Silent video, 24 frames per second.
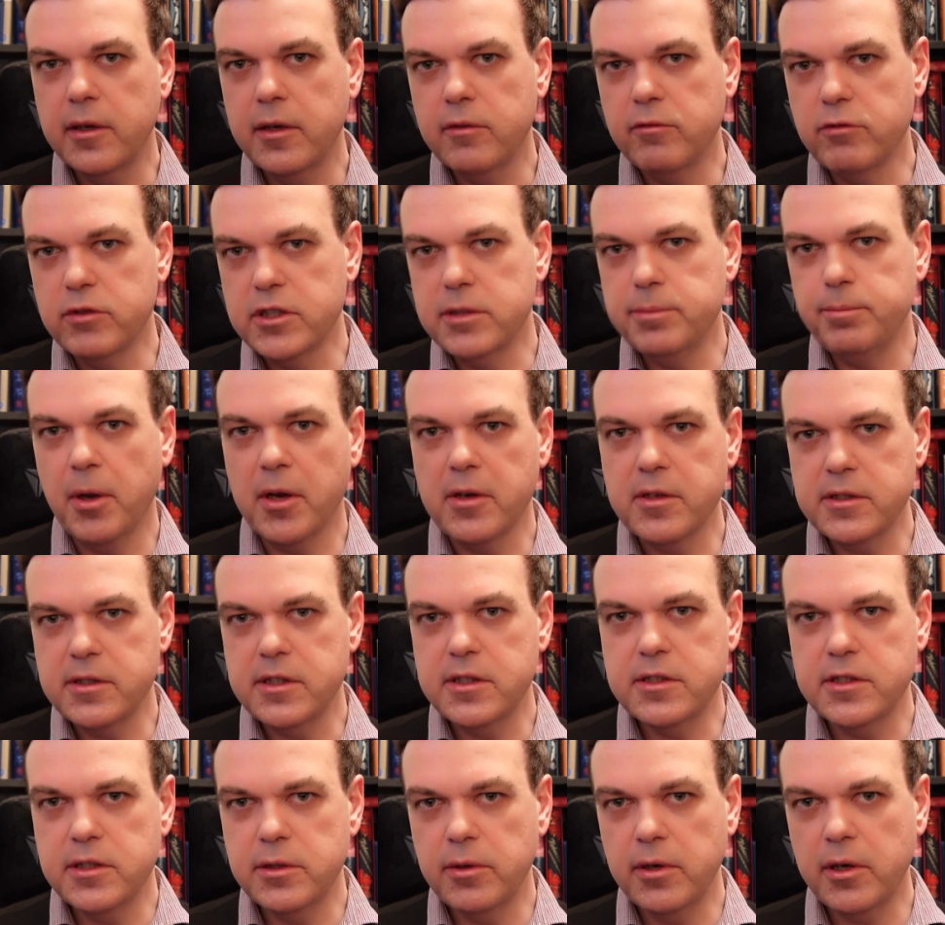
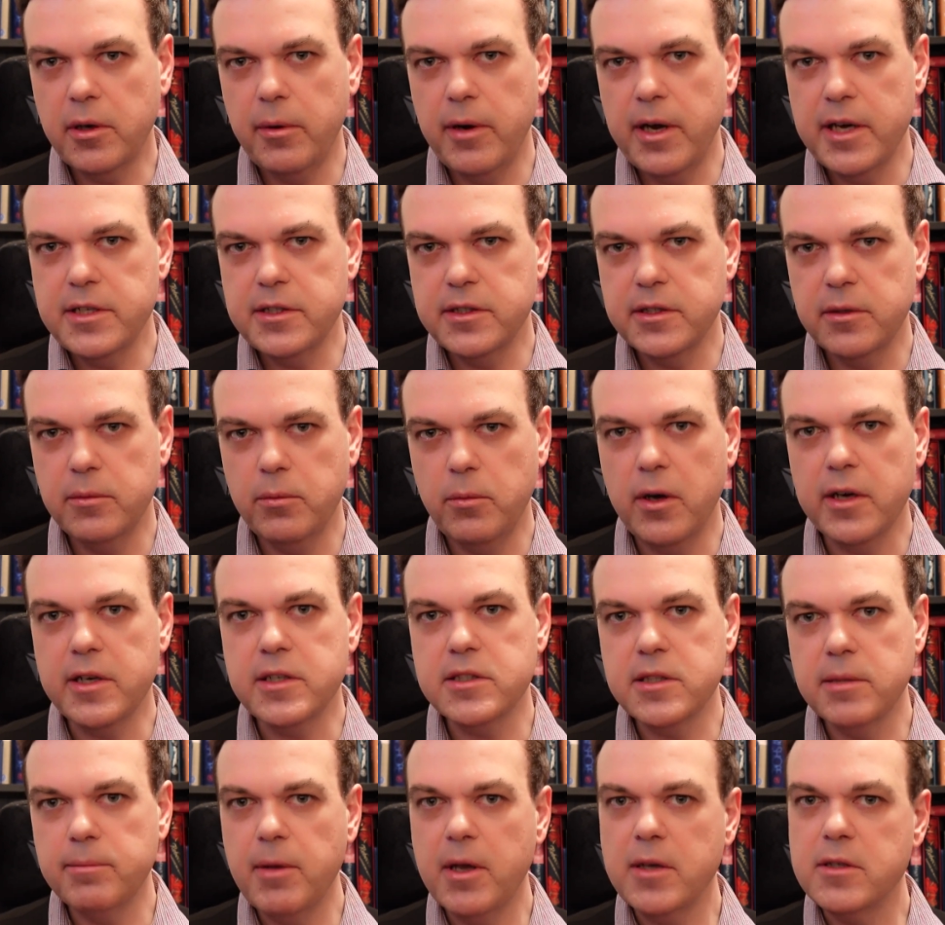responses to a question, what
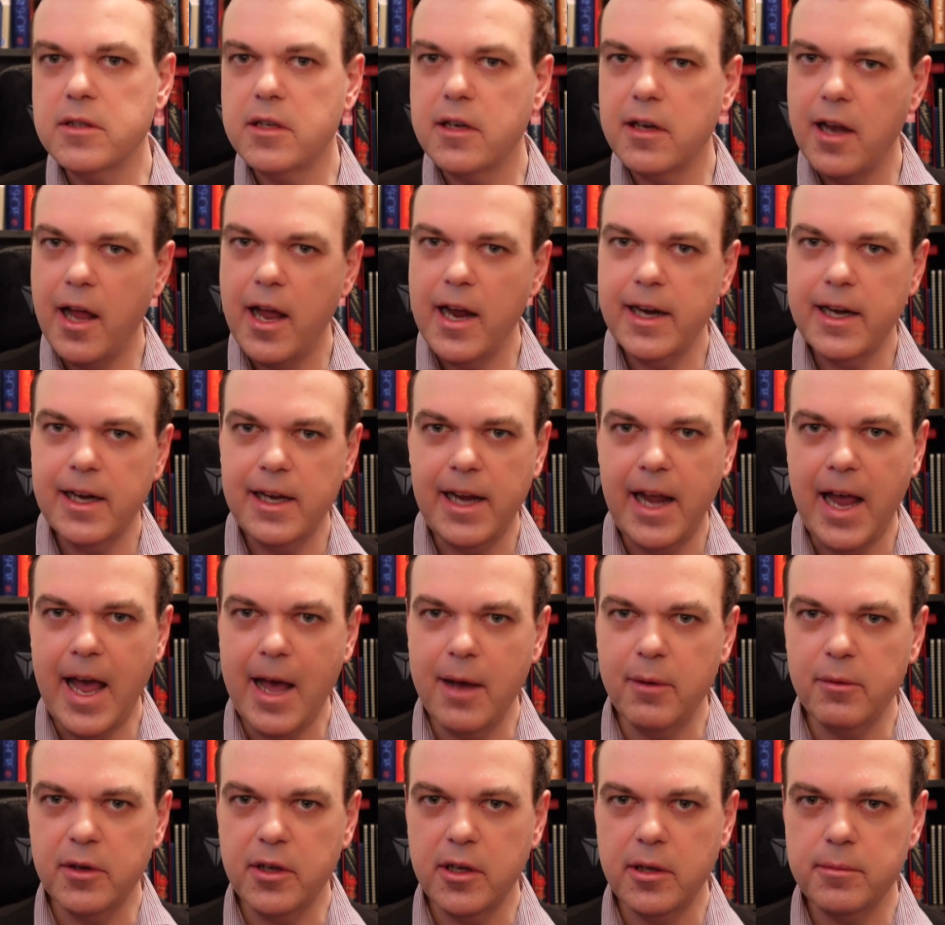is the most likely
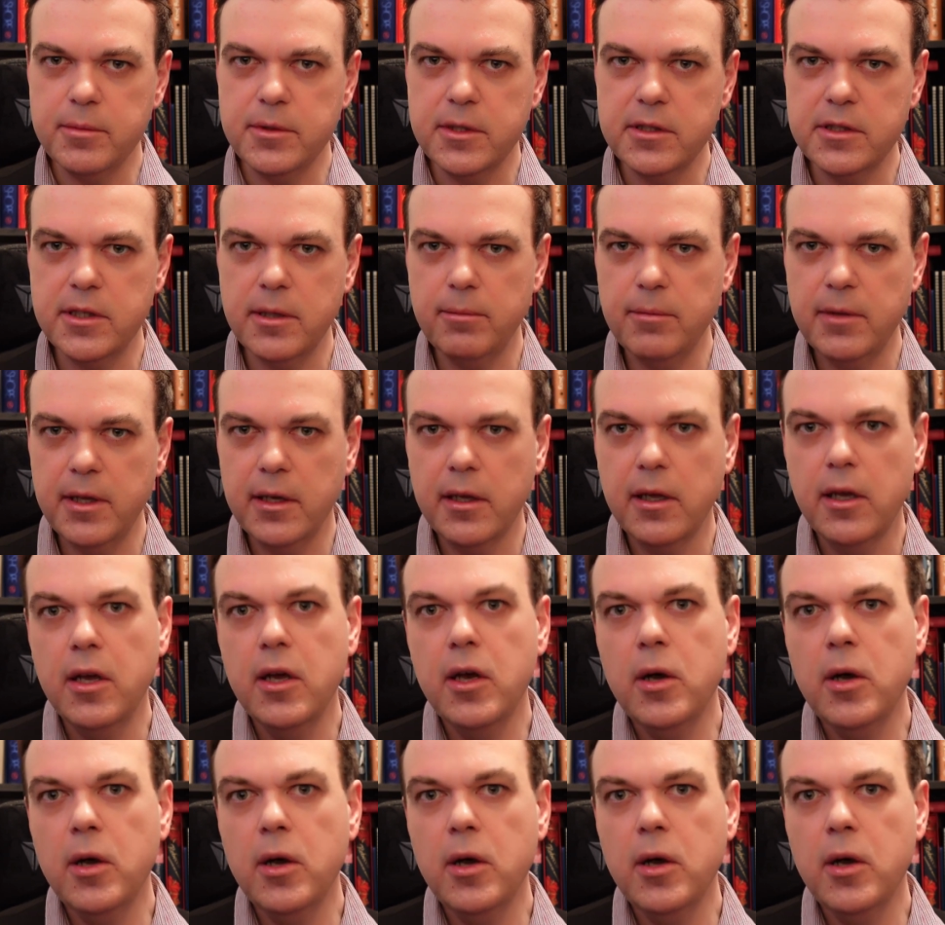outcome to something,